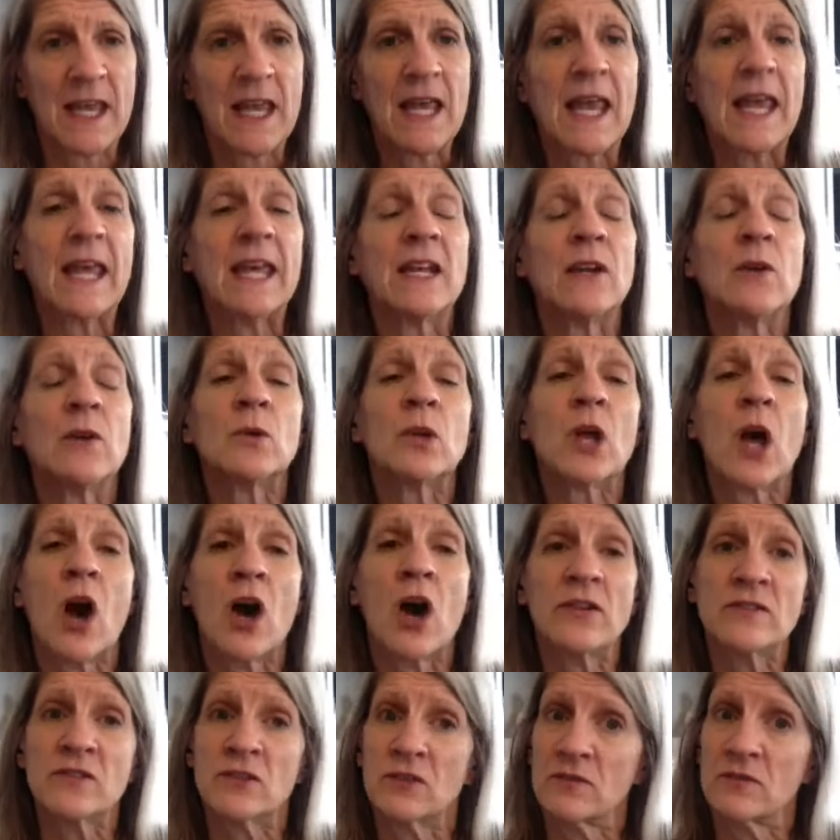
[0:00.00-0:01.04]
It'll
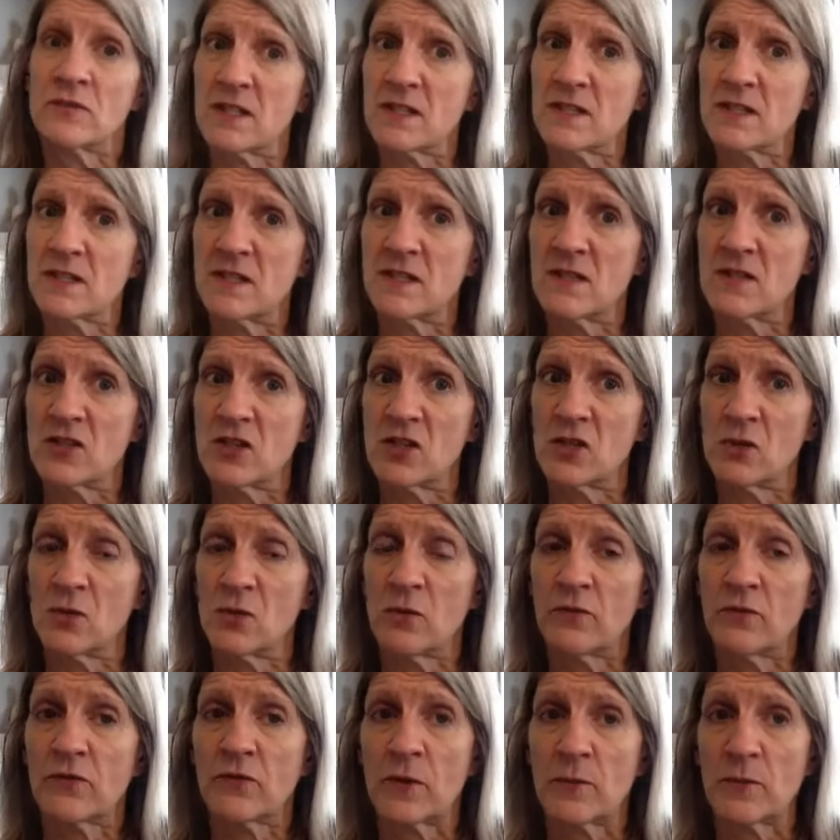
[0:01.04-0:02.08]
also distance you
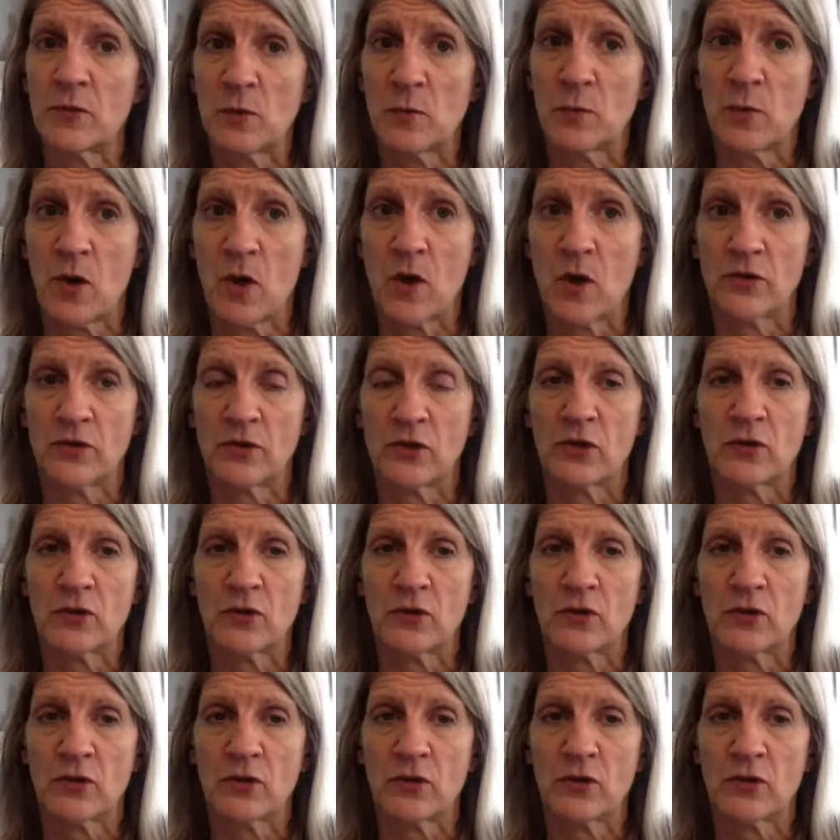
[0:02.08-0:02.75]
from your partner.